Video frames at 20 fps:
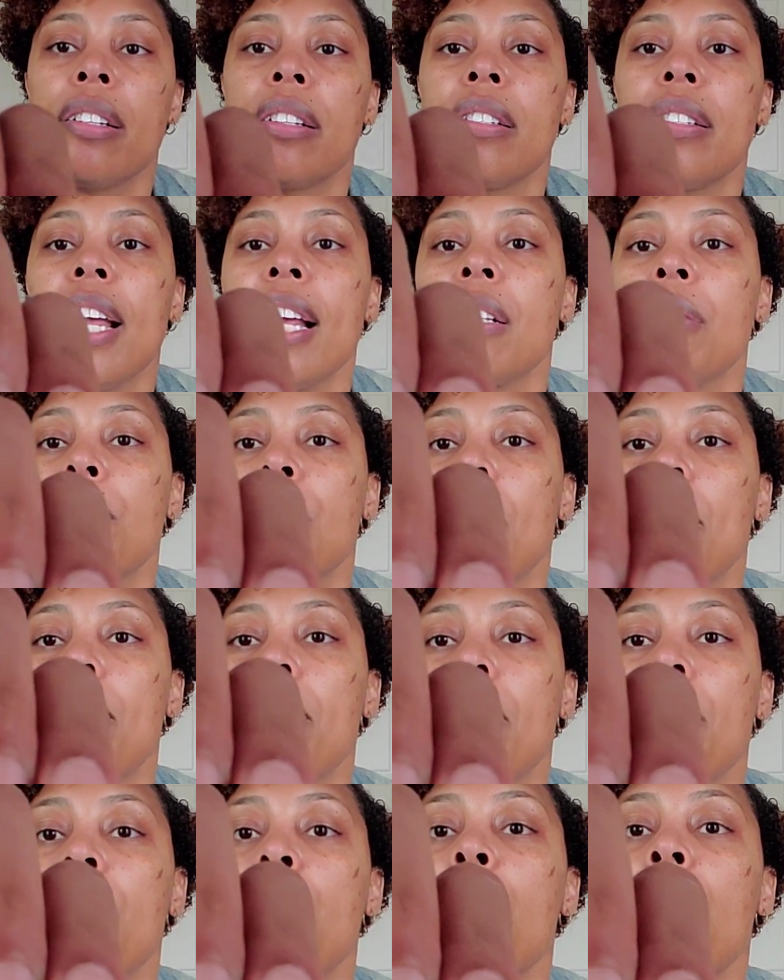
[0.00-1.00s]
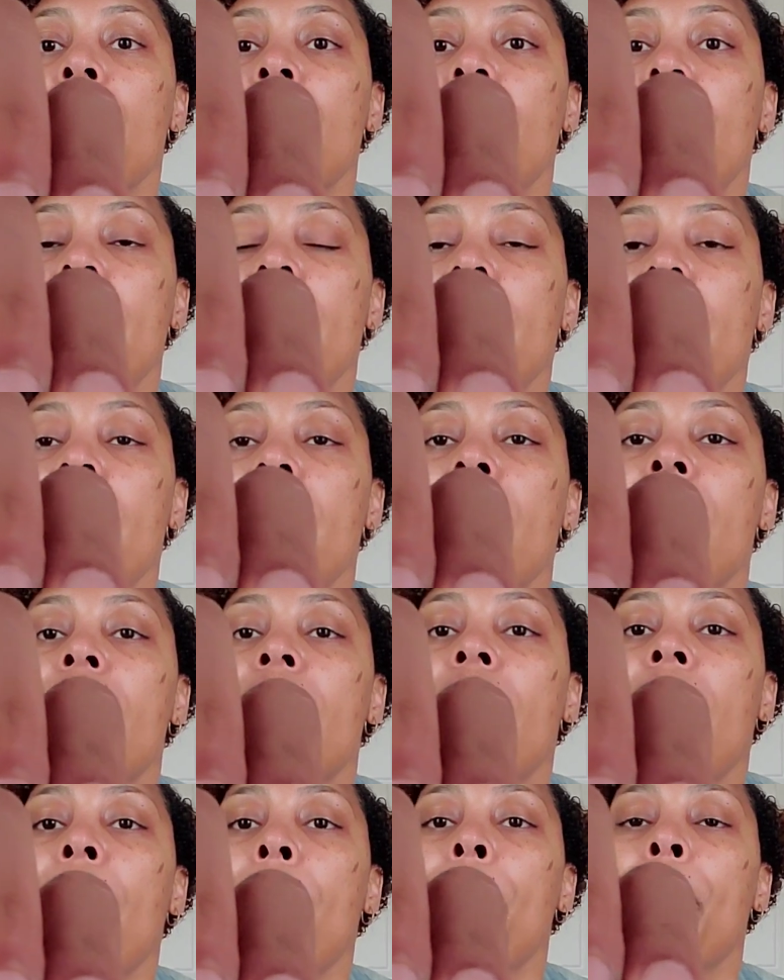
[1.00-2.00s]
That's what I'm doing right there.
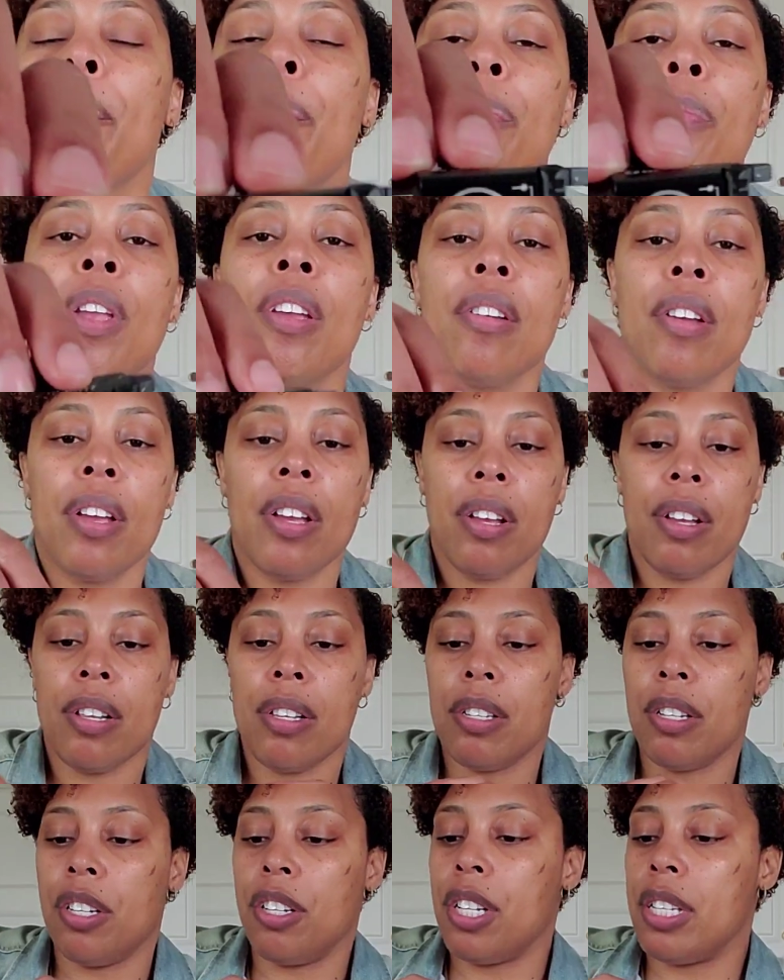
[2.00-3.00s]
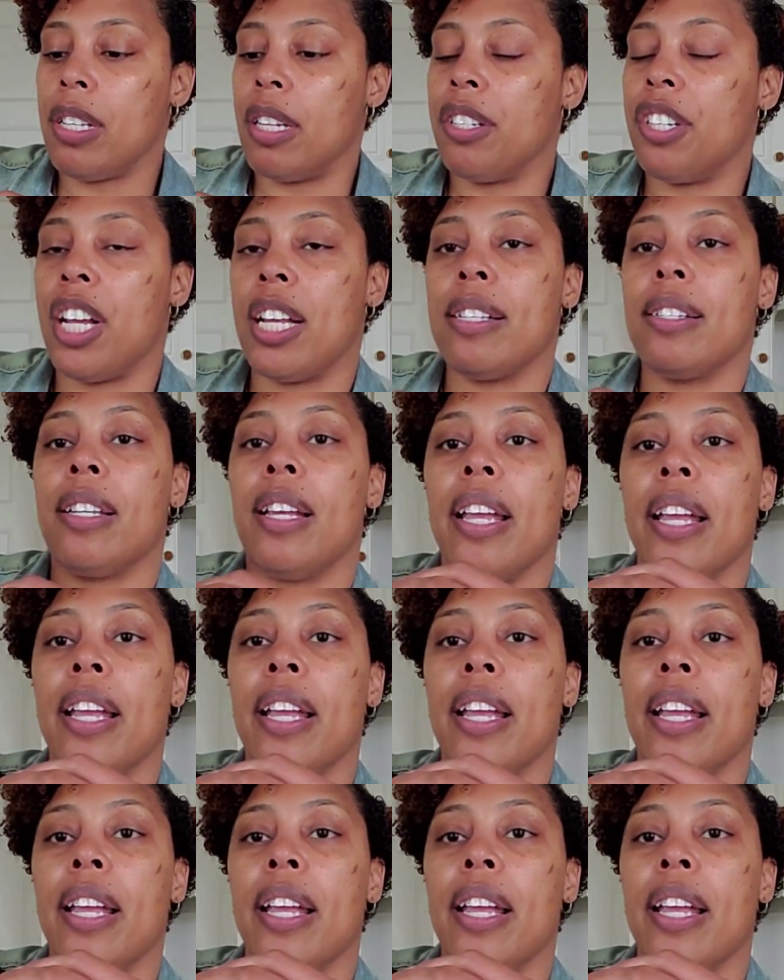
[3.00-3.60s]
Okay. So you just adjust it.